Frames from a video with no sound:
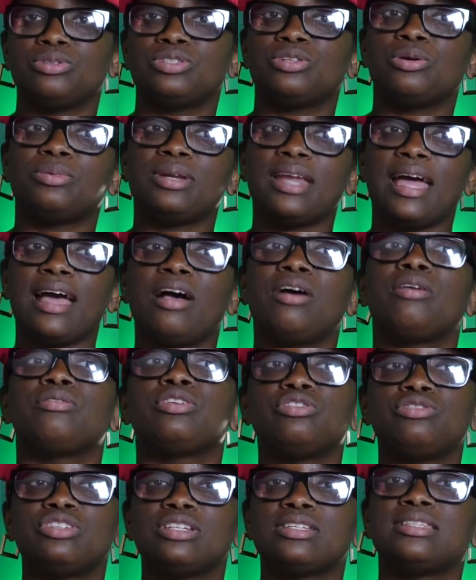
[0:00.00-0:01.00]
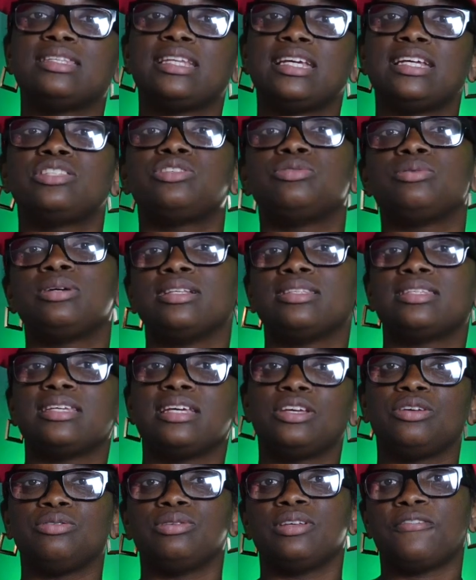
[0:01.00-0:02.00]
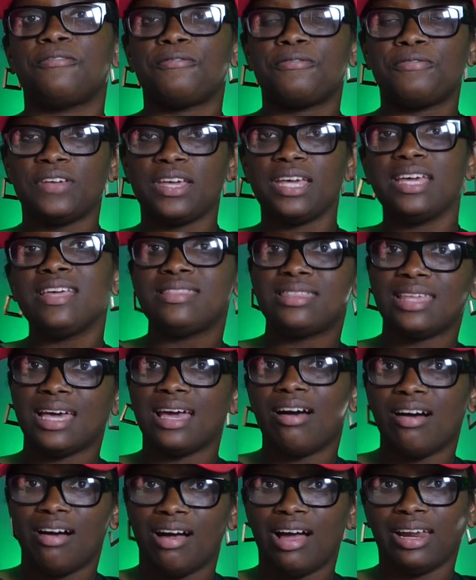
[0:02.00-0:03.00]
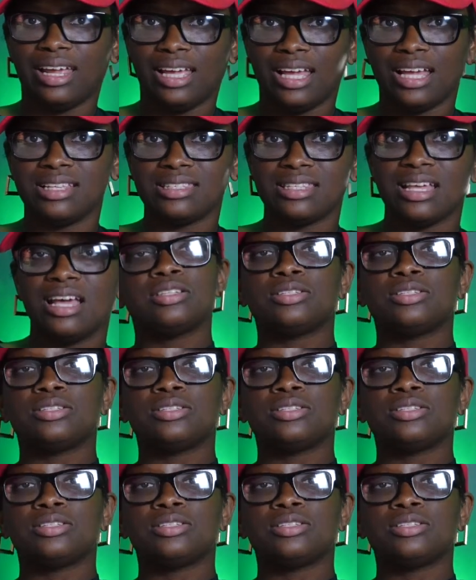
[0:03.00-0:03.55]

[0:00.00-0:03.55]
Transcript: So now you just need to continue to feed that audience